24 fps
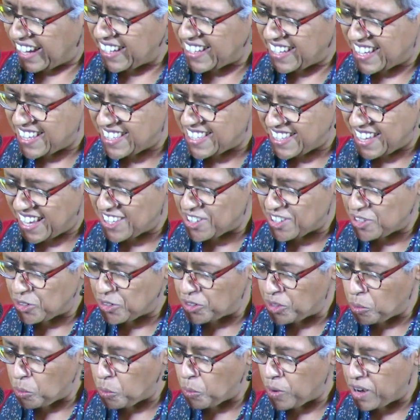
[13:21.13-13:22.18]
he says, the
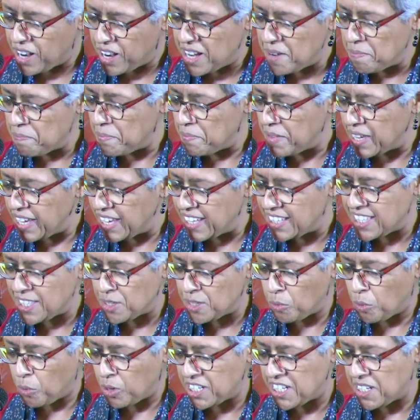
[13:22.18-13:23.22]
world means
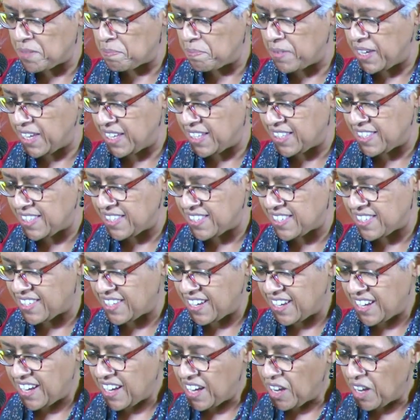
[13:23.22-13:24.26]
what it means.
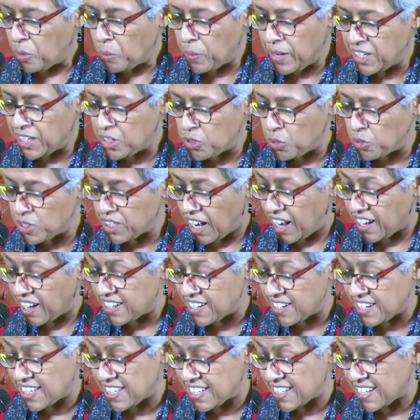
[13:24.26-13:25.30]
We don't
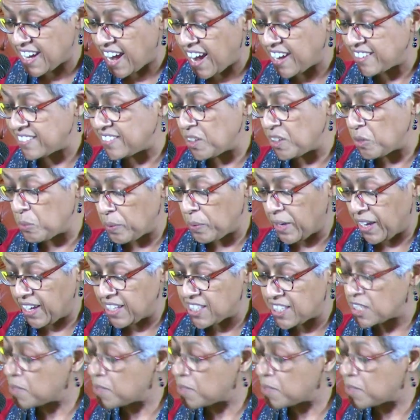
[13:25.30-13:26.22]
understand the way it's